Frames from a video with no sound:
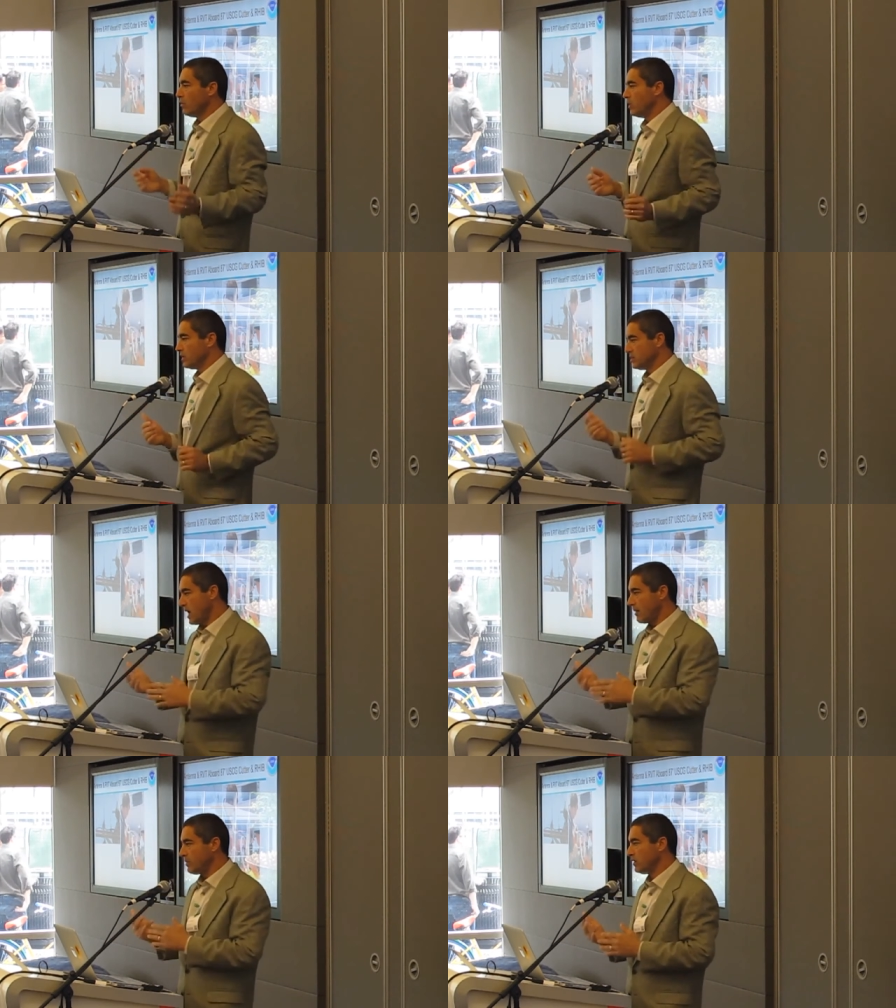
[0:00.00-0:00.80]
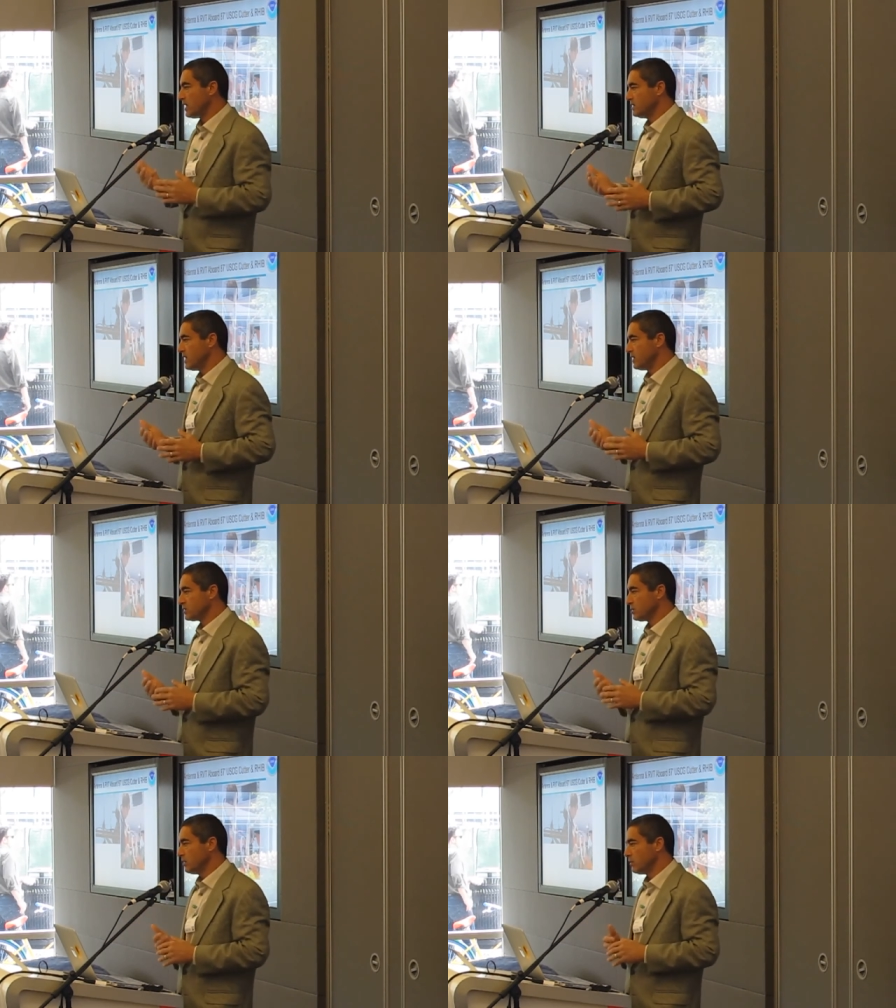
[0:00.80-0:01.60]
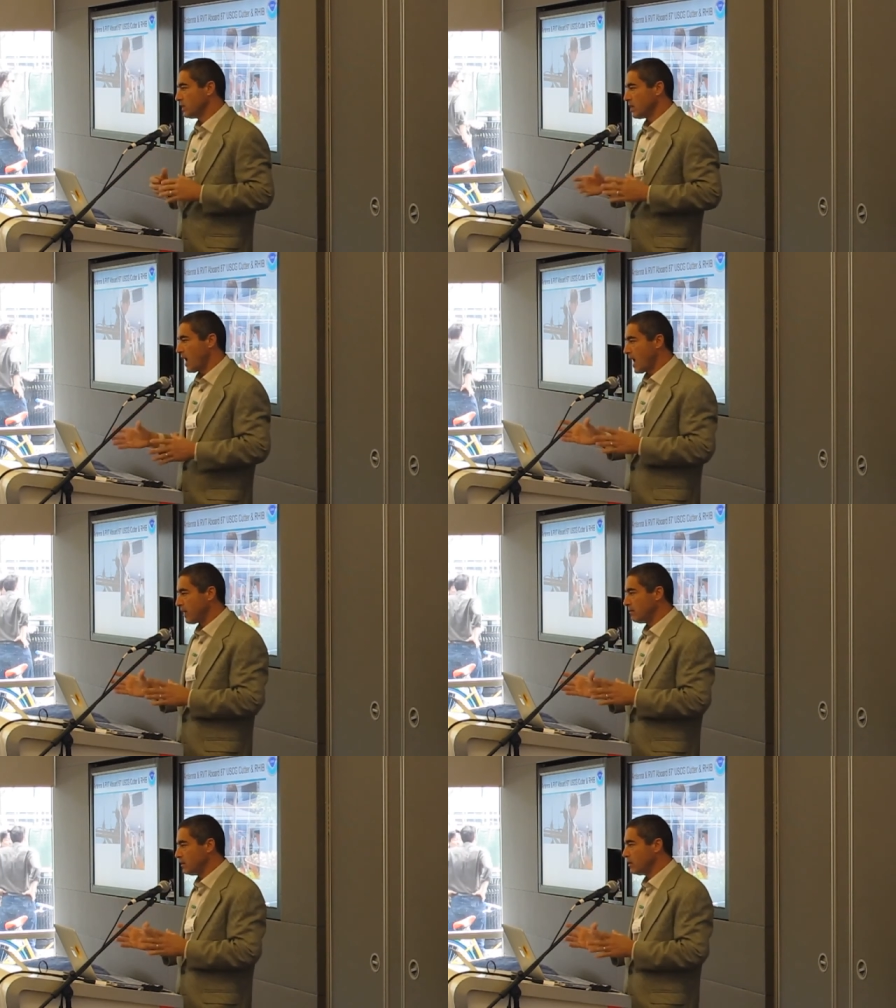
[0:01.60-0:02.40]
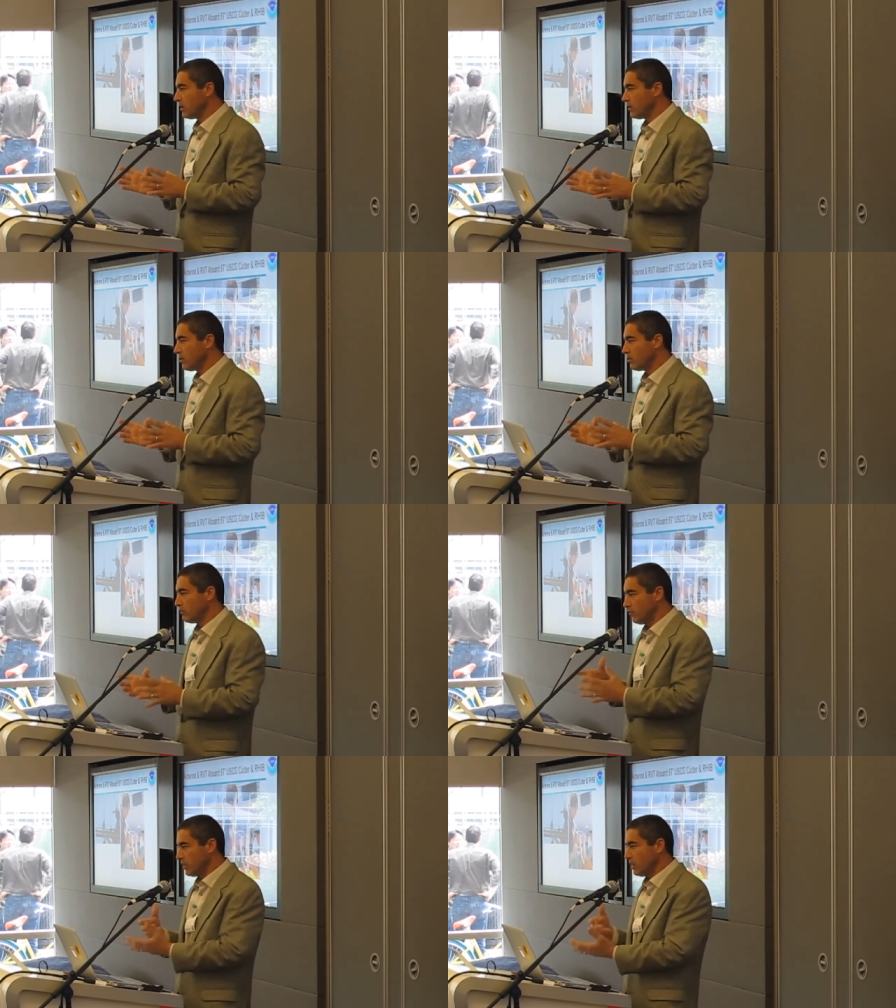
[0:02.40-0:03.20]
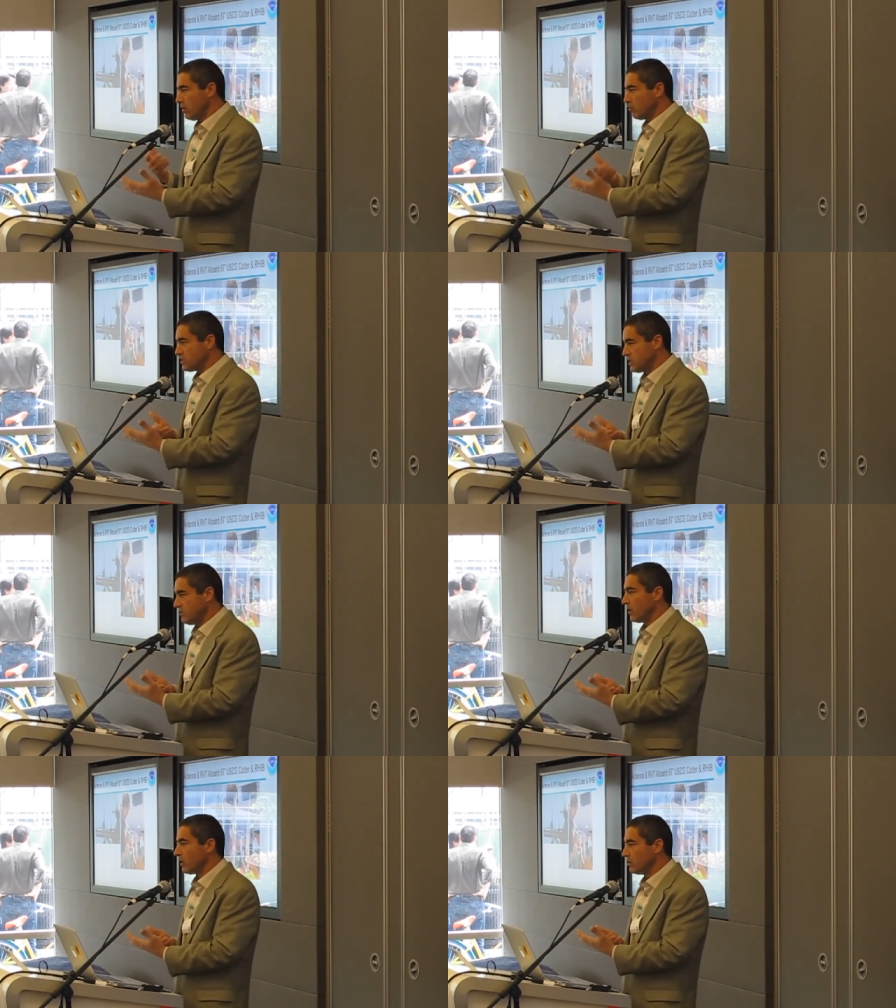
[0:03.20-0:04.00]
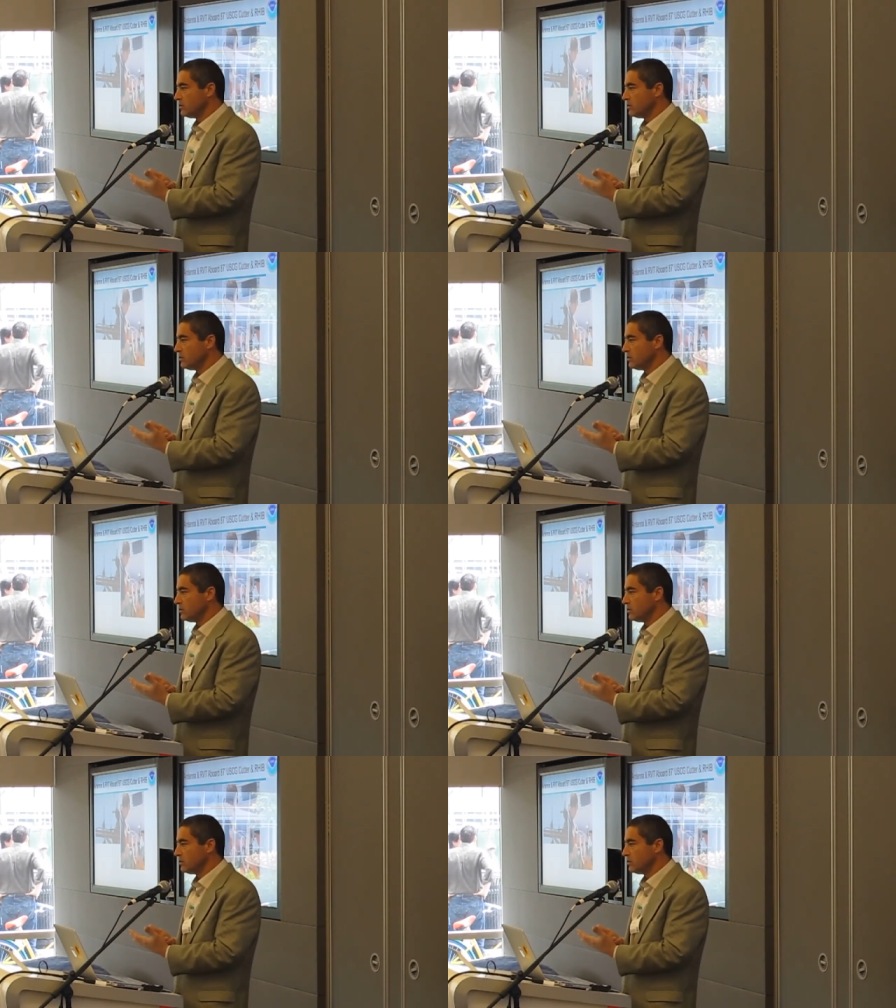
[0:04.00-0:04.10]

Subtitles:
we can tap into that data stream and add another video receiver.